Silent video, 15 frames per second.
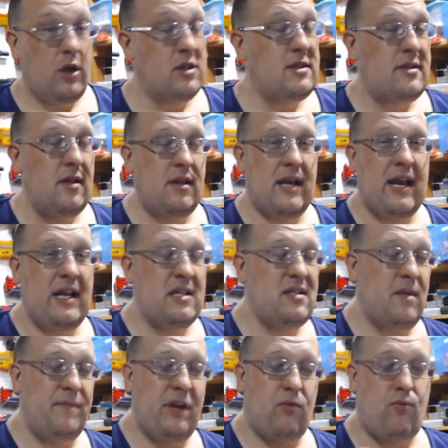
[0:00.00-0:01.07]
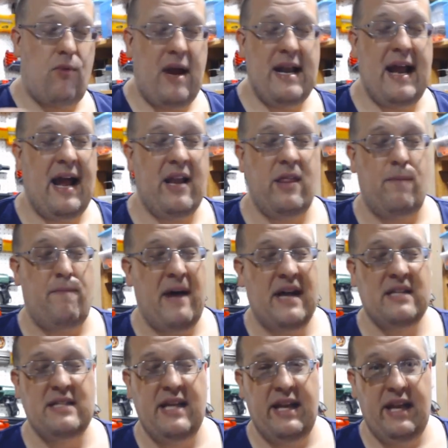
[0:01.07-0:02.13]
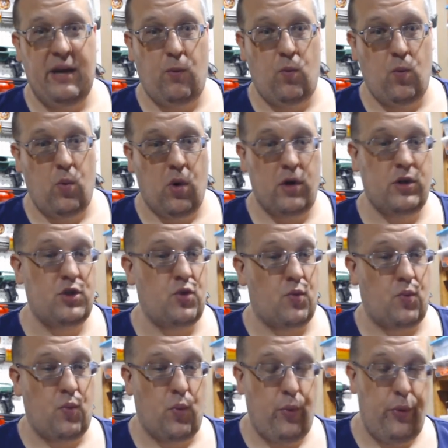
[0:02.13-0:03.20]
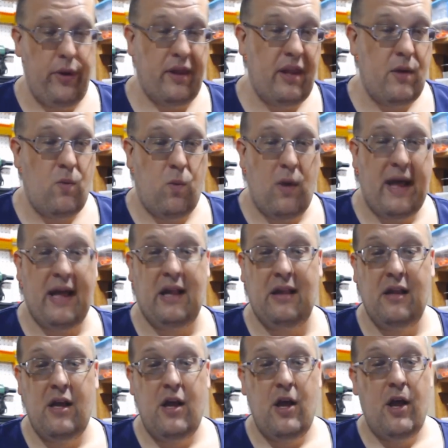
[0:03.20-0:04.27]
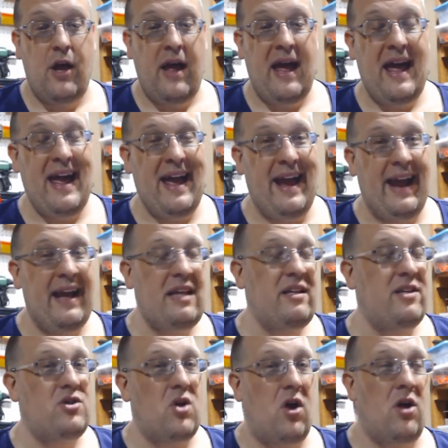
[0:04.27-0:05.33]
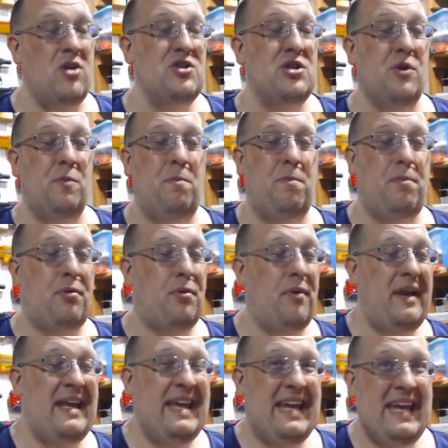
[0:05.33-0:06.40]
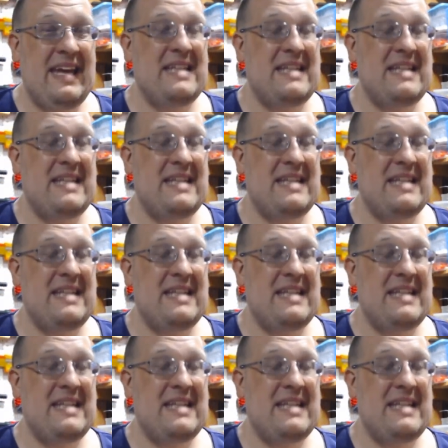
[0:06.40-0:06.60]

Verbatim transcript: You're still getting something right out of the box that works really well and is also pretty